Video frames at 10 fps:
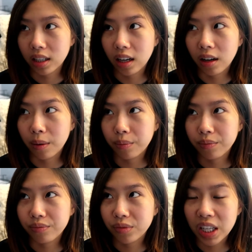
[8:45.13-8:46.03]
Um,
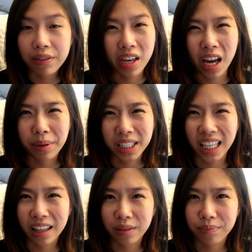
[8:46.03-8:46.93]
giving up is
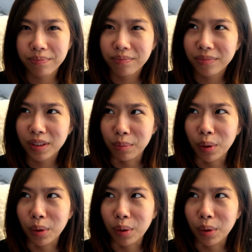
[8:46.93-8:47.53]
like the